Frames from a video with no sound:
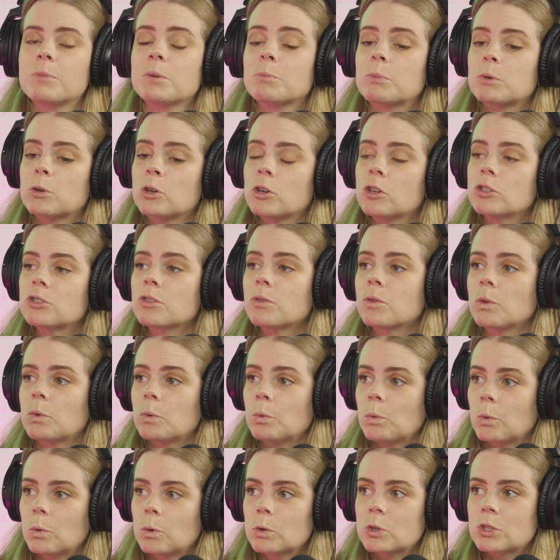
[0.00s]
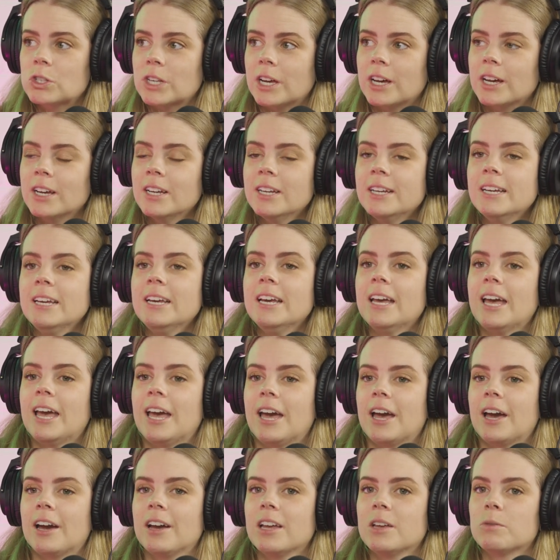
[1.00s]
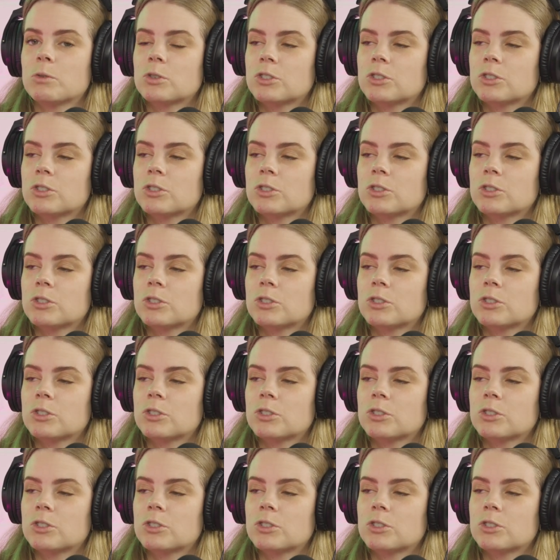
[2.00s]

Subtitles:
But because of the water, it